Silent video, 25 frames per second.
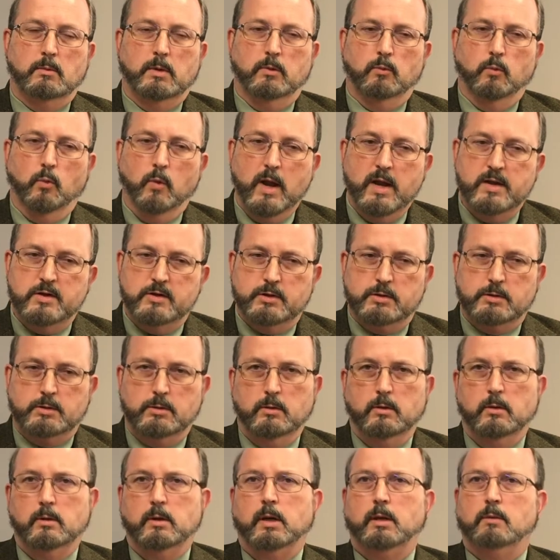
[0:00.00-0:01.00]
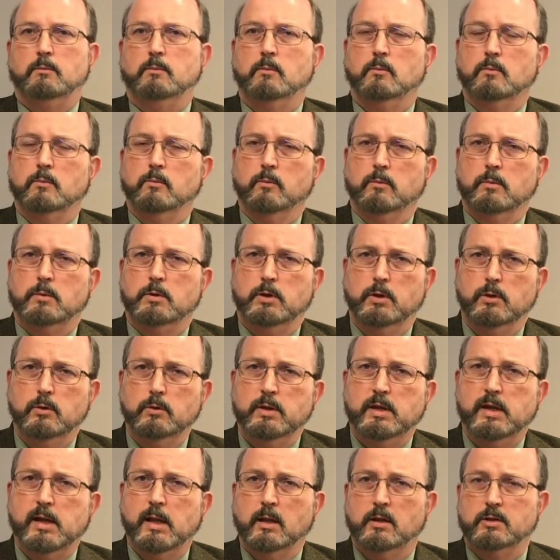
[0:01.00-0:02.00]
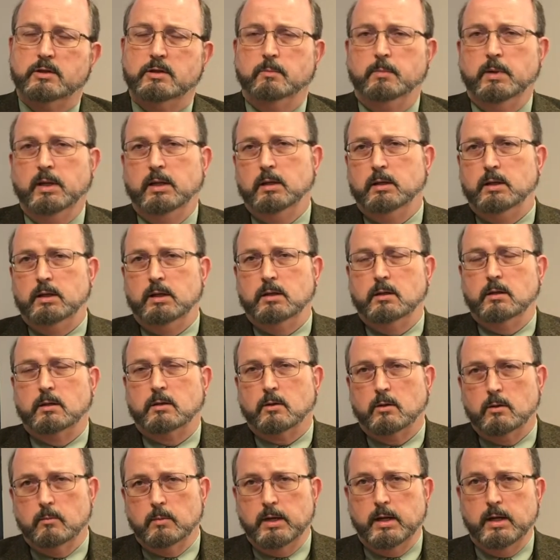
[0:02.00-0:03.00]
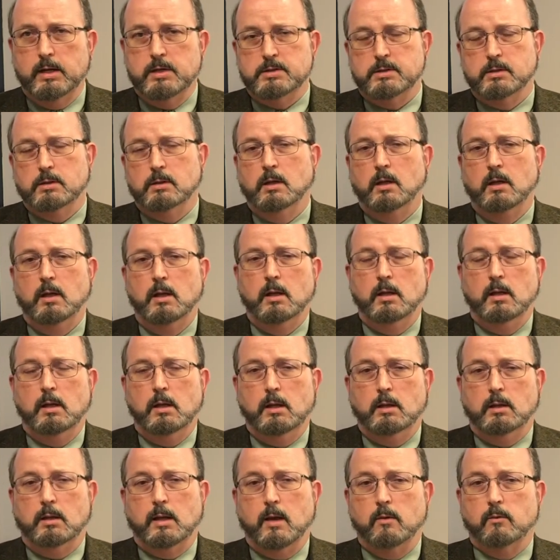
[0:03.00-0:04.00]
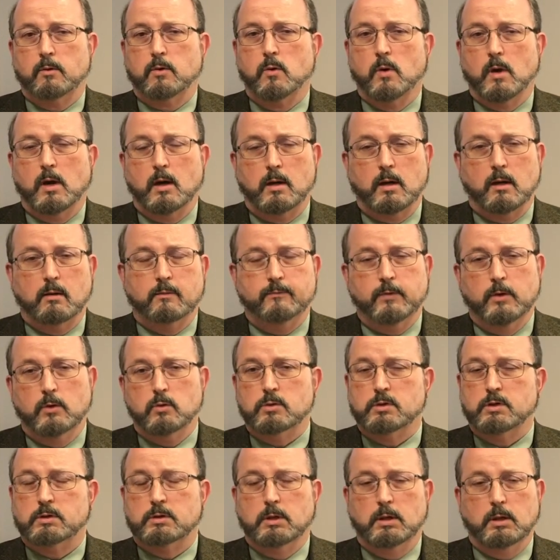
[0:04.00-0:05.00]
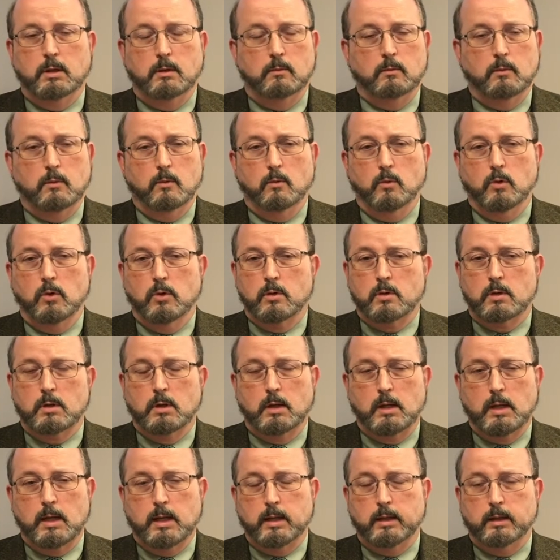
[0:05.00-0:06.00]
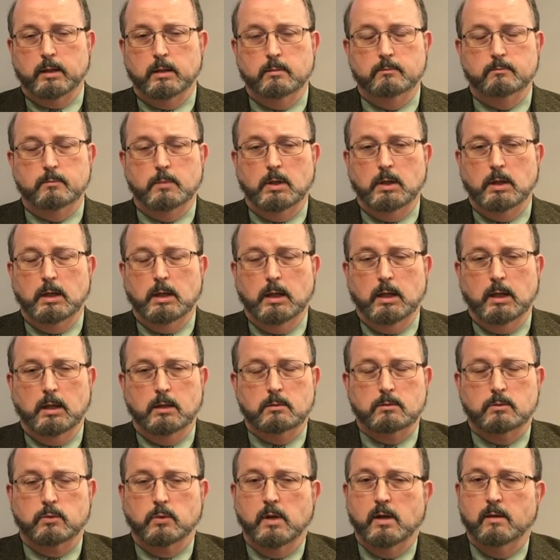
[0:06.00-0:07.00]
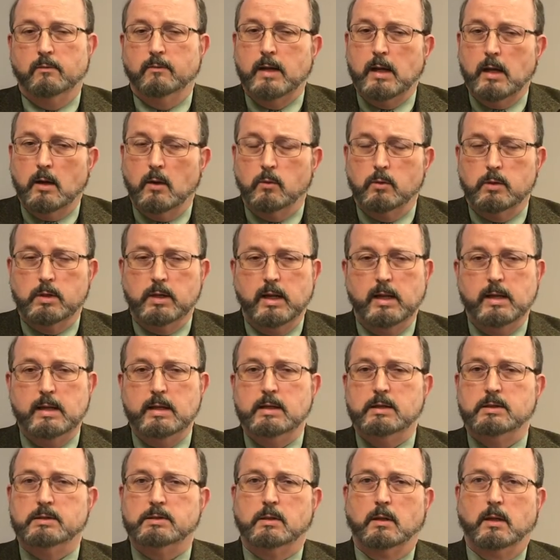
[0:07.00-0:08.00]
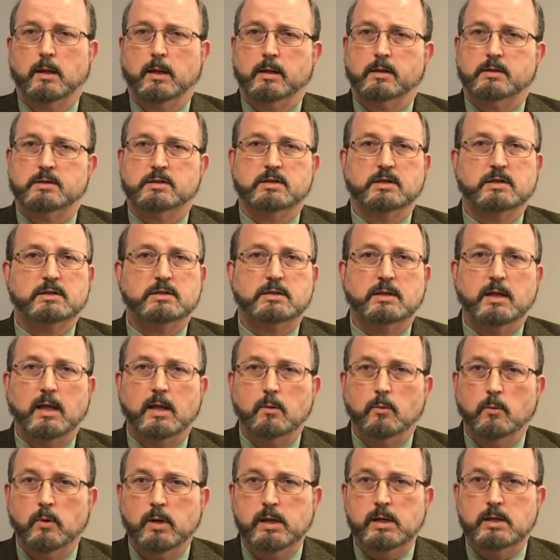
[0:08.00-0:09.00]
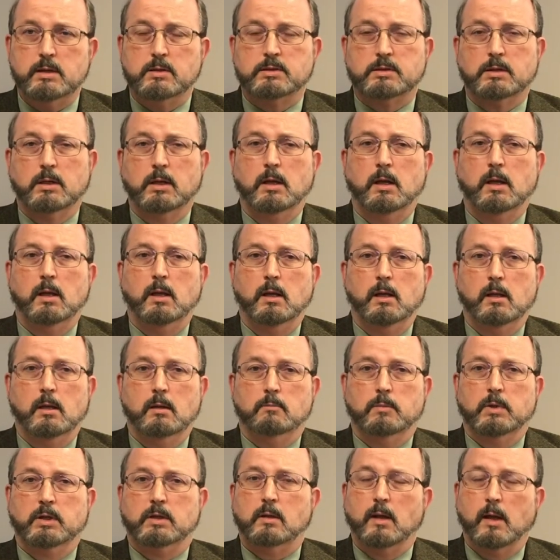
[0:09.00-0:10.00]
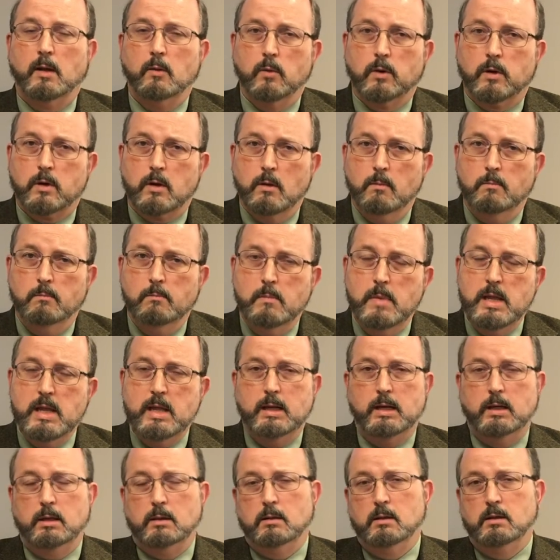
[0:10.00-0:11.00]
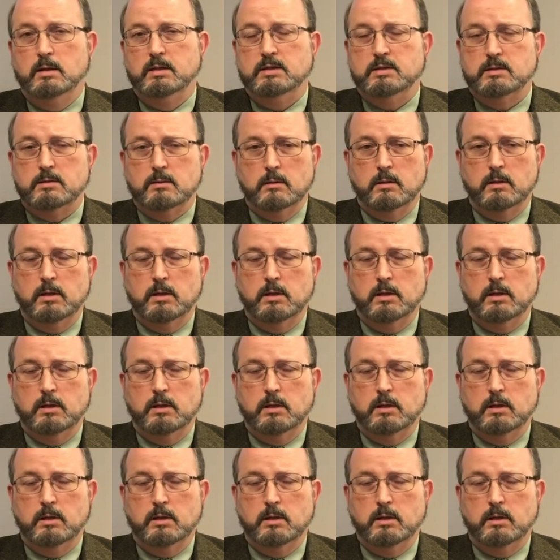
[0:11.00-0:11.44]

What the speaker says: register and do the eligibility determination. That required our folks to work a lot of 12-hour days, a lot of 6-day weeks, but they were committed. These